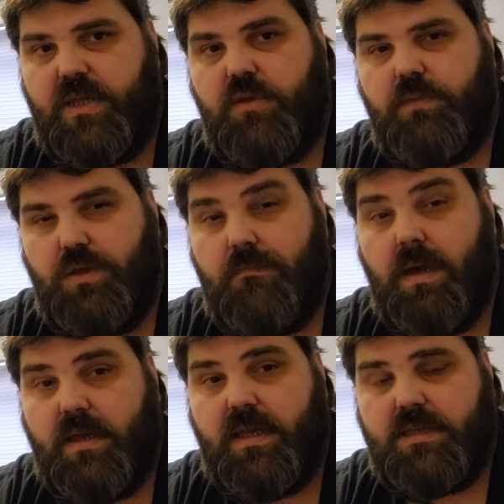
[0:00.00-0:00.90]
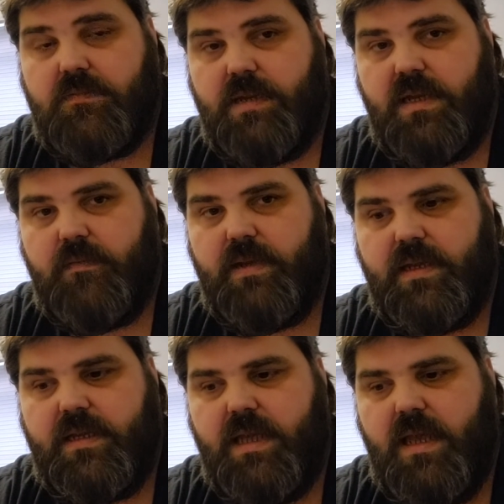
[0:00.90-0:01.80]
You might get some light
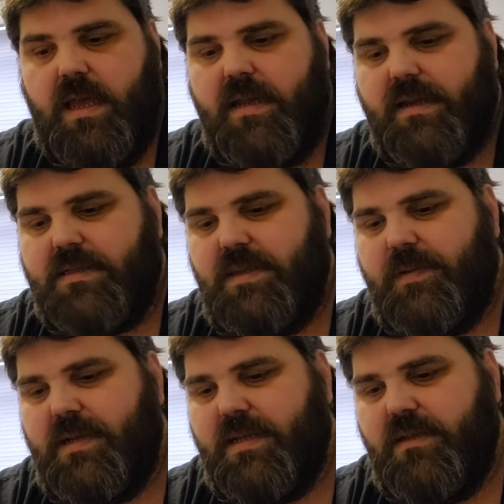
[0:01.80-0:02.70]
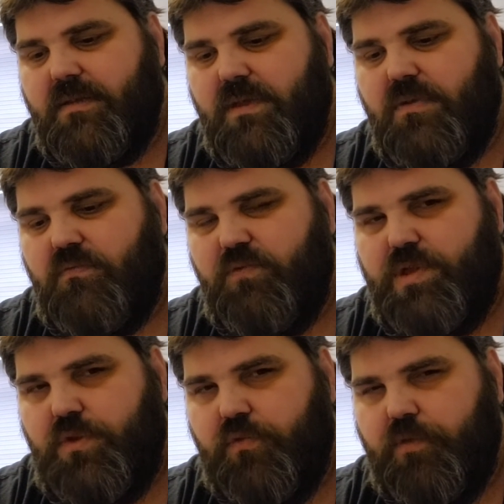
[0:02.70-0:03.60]
bleed. Now typically
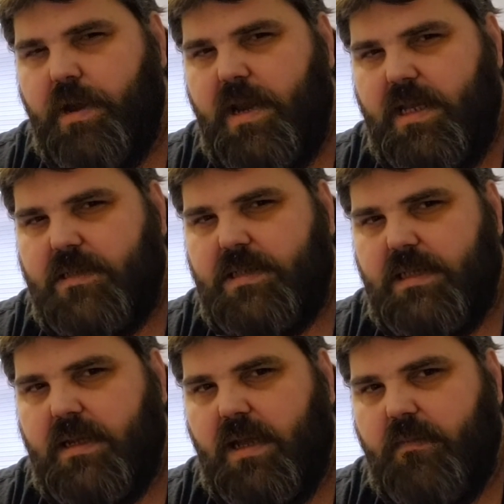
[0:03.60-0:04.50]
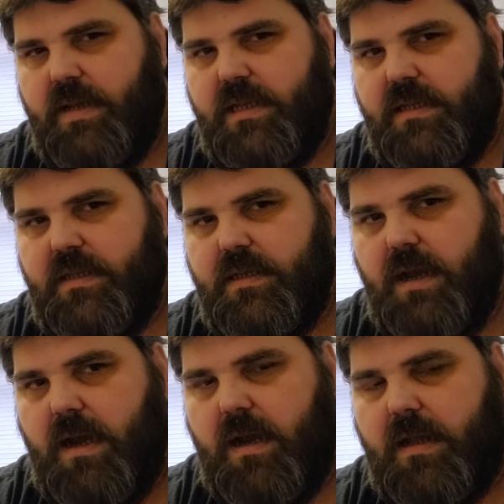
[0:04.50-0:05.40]
you really see the light bleed in the
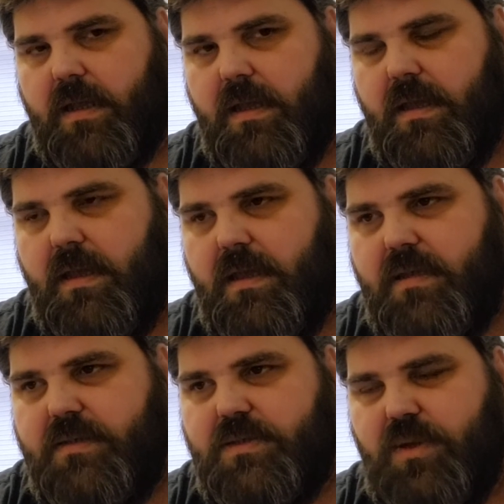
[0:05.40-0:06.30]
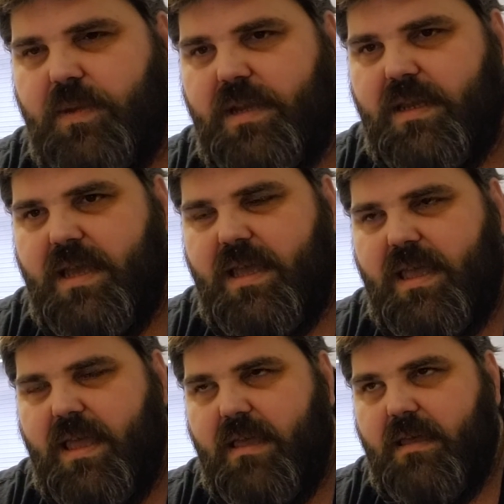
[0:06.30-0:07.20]
dark. So I mean,
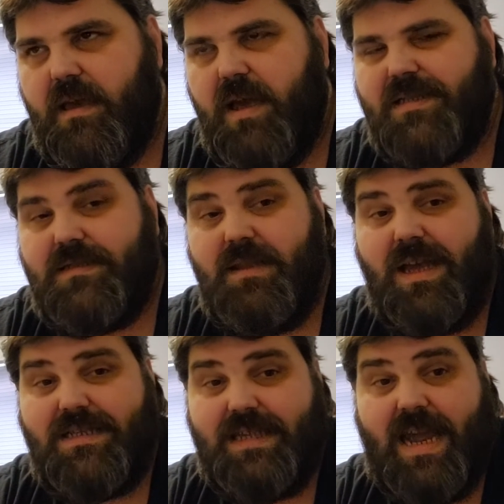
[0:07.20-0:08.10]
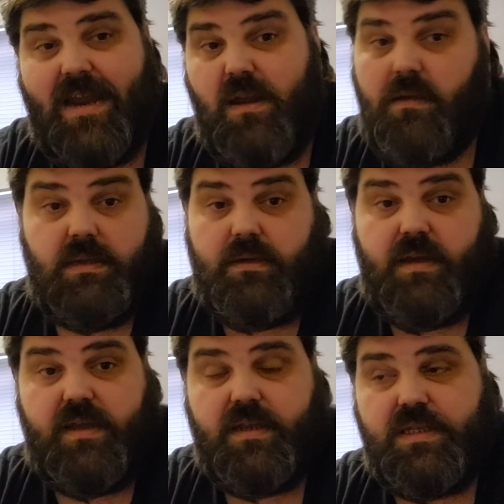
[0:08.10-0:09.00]
I doubt, I don't know how
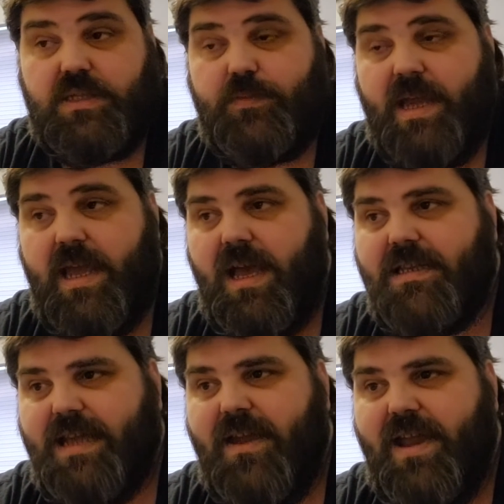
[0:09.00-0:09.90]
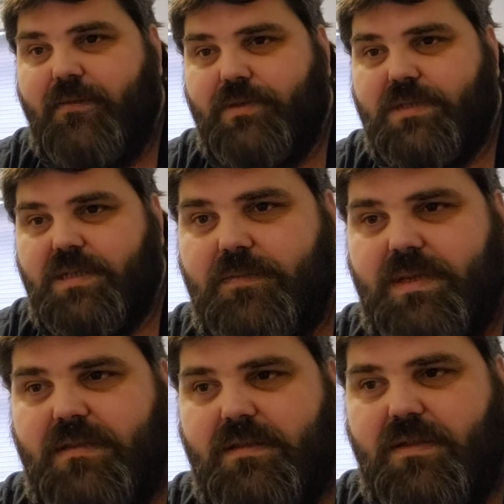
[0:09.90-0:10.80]
you're going to display it. I doubt anyone's to
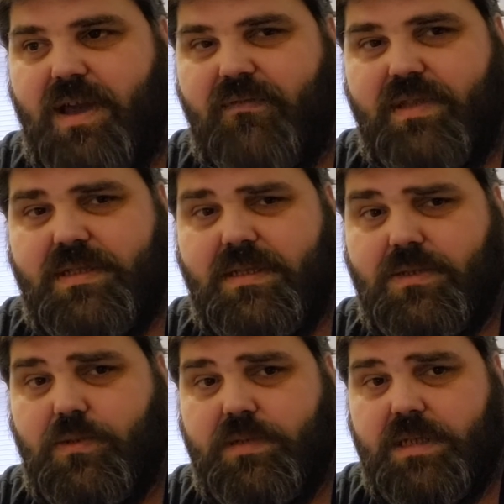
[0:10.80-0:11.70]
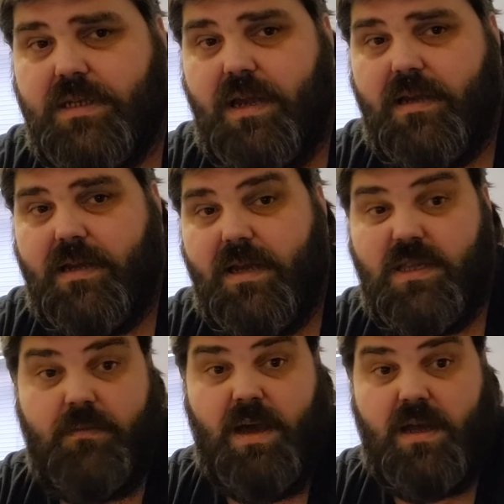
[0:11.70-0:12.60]
be having this thing as almost like a night light.
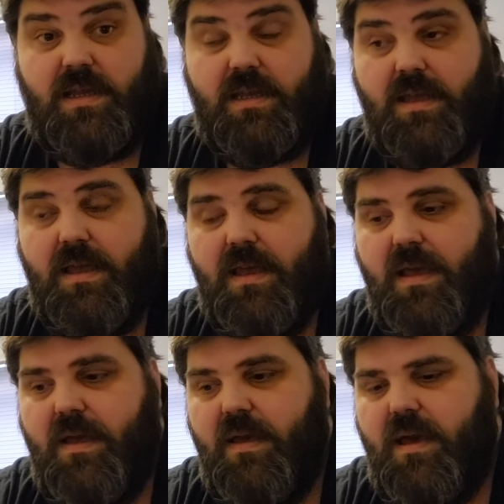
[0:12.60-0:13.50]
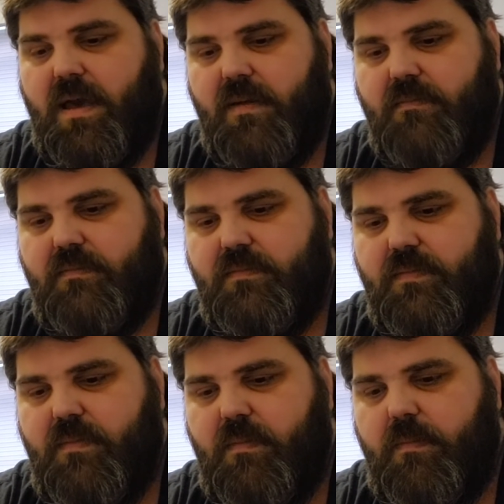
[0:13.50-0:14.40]
You might,
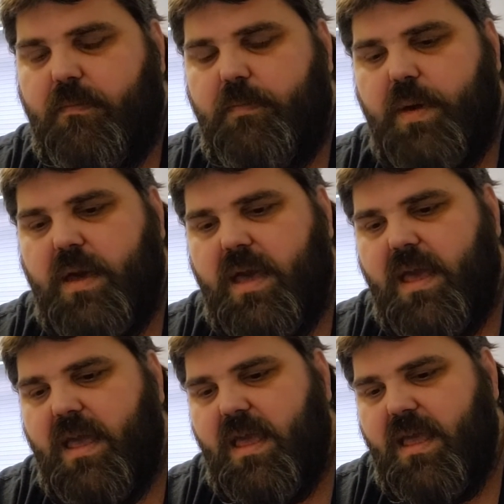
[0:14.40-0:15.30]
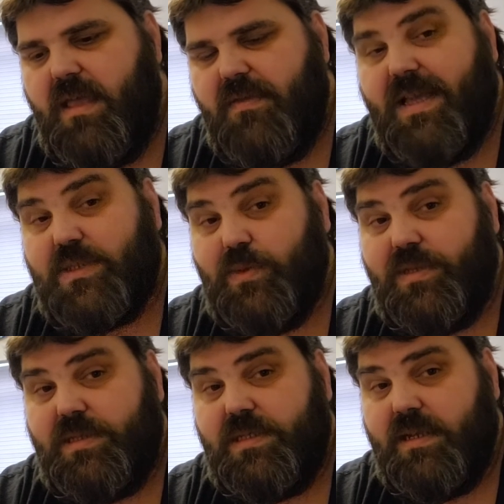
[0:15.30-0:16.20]
but that's when you
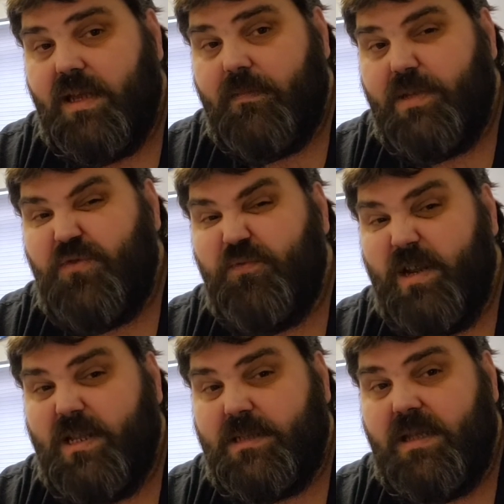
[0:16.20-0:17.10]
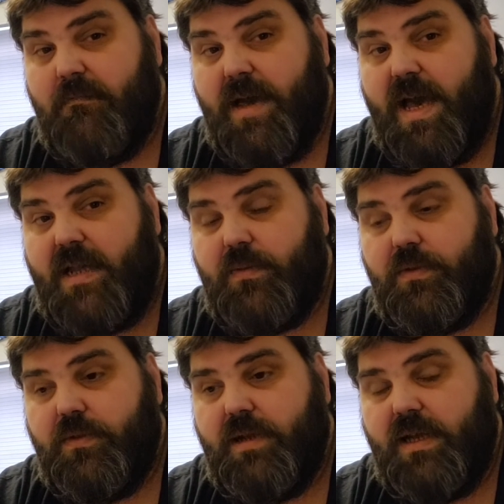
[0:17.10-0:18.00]
see the light bleed. You really see it bad when
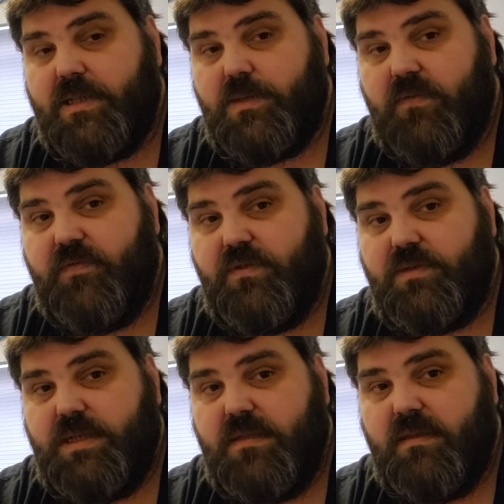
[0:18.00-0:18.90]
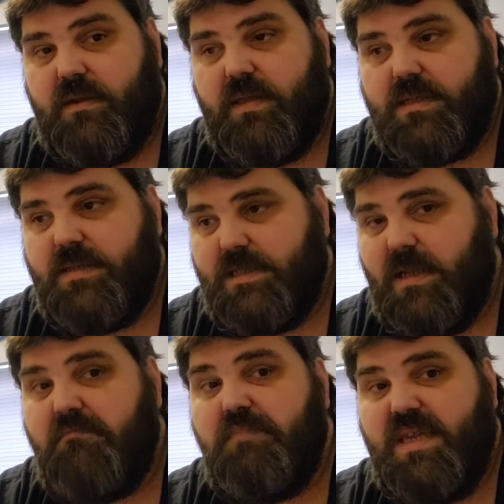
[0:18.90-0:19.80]
all the lights are off and you see the kind of, there's
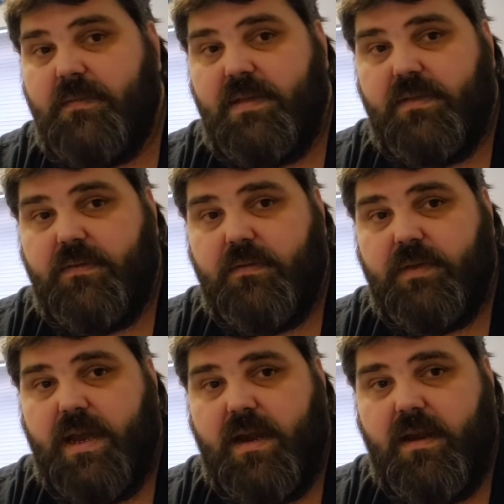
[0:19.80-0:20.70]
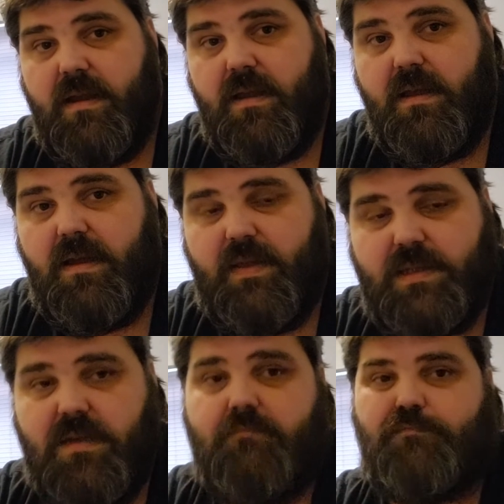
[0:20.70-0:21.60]
like beaming through there, and there's
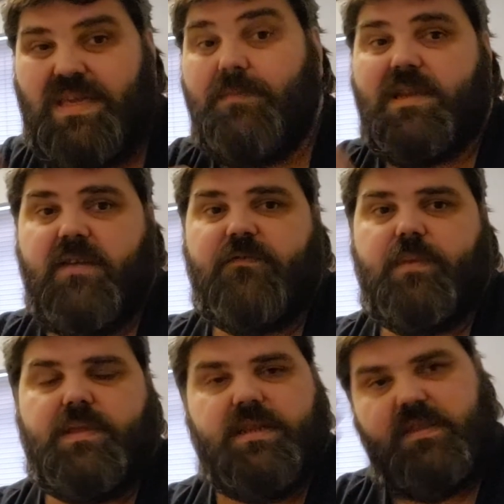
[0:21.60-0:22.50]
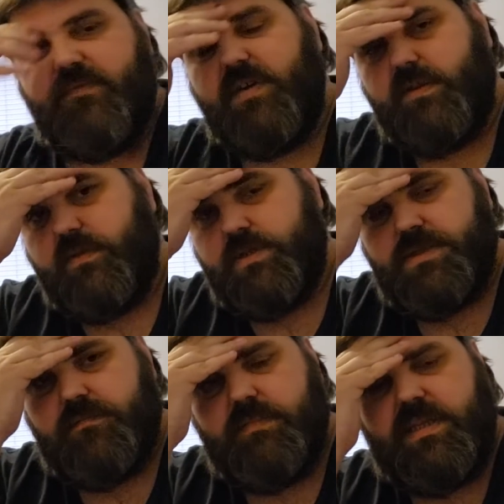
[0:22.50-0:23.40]
like beaming out from underneath the funnel that
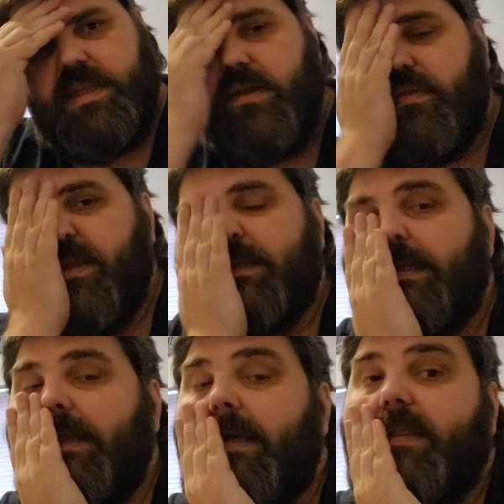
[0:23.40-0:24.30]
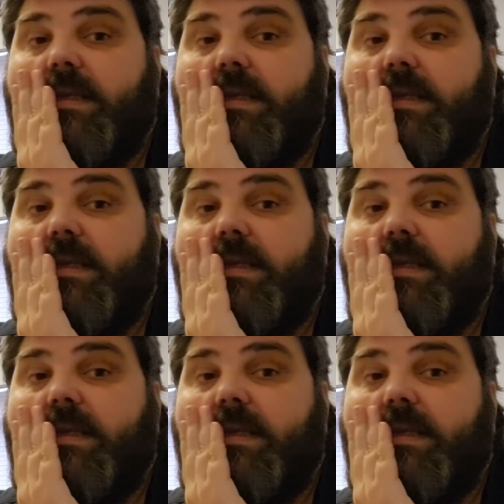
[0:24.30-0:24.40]
shouldn't be there and things like that.